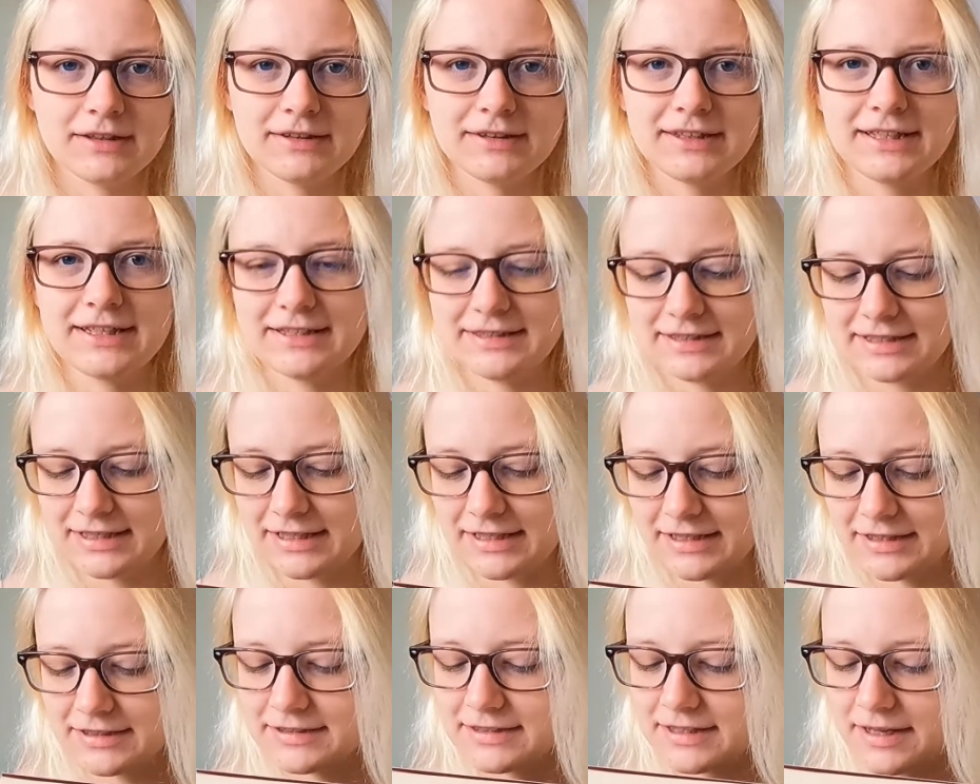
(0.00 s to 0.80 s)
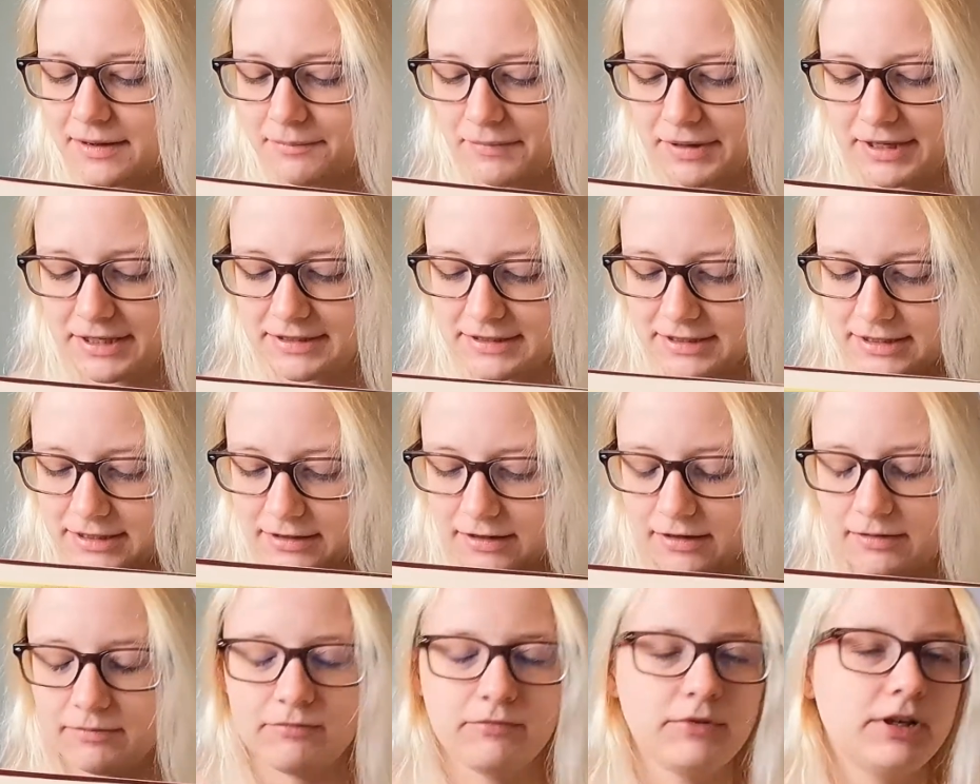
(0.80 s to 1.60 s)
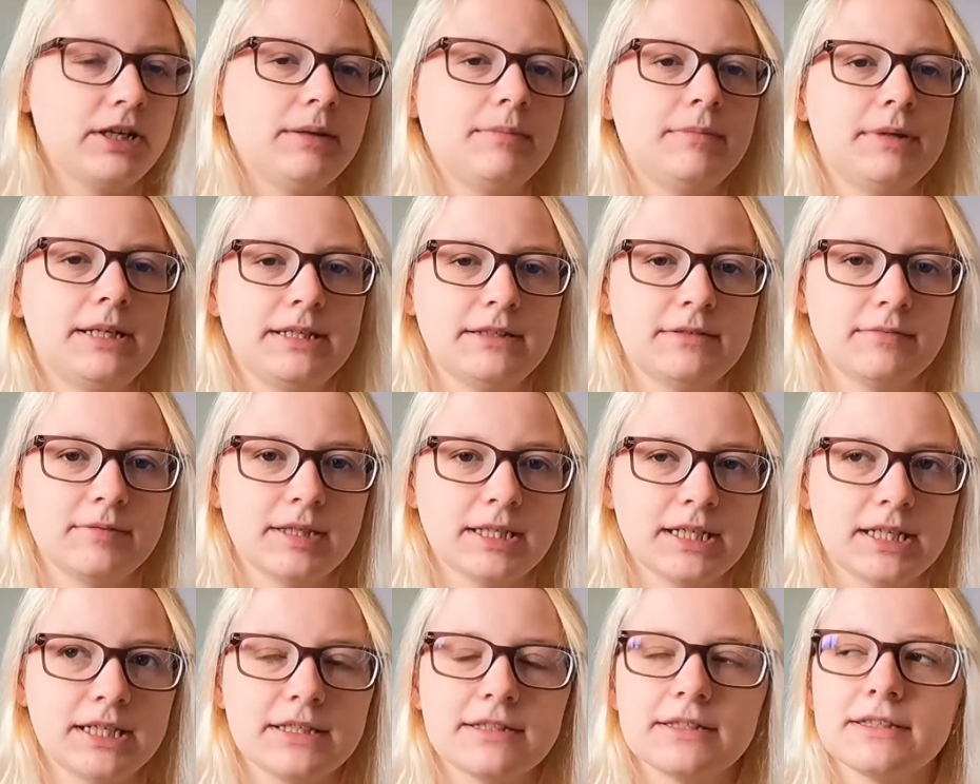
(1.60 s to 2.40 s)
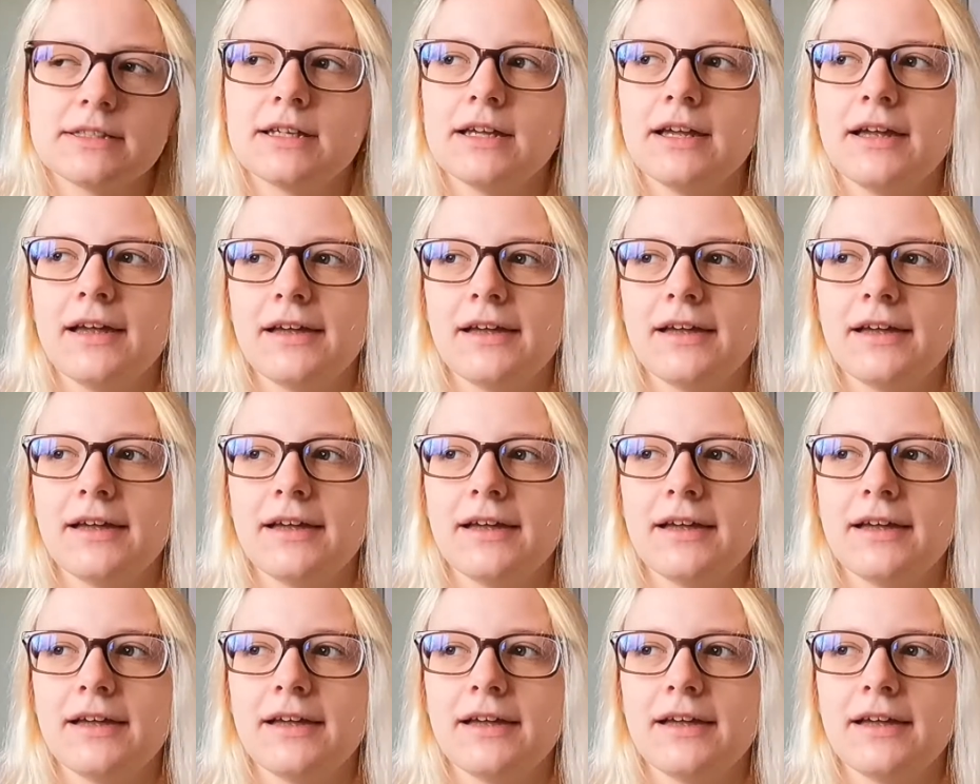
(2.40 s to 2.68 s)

This is amazing. I'm really pleased with this.